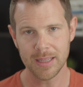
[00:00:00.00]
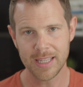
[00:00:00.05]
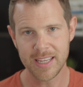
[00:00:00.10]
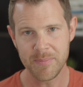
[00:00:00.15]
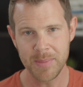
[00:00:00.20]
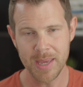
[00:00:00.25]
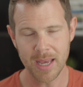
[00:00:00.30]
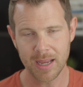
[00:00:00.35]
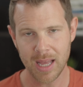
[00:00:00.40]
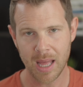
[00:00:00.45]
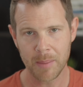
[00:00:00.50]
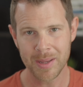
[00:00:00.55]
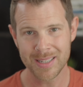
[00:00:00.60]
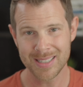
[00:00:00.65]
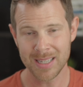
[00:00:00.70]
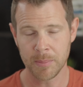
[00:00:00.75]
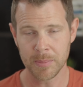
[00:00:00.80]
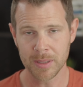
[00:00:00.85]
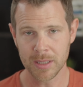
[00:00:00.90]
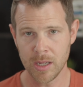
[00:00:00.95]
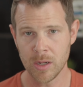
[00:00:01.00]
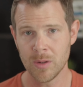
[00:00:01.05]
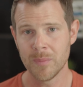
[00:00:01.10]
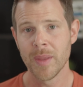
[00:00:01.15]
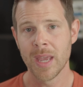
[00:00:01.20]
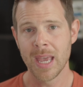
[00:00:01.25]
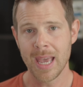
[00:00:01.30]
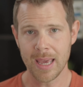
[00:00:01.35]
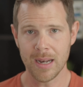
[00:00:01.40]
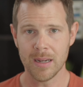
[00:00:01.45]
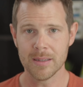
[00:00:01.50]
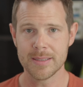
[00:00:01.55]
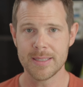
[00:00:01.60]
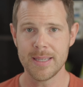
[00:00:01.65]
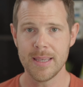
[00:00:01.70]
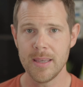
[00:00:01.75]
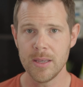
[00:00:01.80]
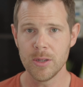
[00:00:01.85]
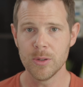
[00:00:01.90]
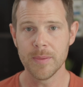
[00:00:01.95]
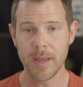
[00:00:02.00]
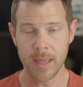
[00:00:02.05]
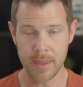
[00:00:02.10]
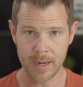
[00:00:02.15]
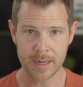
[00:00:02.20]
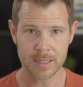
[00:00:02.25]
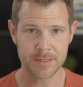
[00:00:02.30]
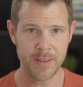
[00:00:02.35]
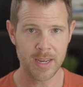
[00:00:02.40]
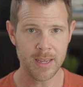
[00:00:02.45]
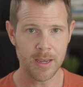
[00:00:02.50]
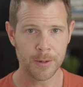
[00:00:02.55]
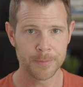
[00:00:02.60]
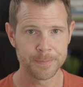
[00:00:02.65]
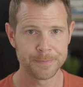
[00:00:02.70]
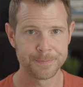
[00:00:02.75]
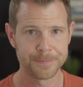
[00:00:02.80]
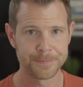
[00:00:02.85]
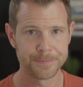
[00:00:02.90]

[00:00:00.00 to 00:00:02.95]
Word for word: Leave me a comment down below, and I'll see you in the next video.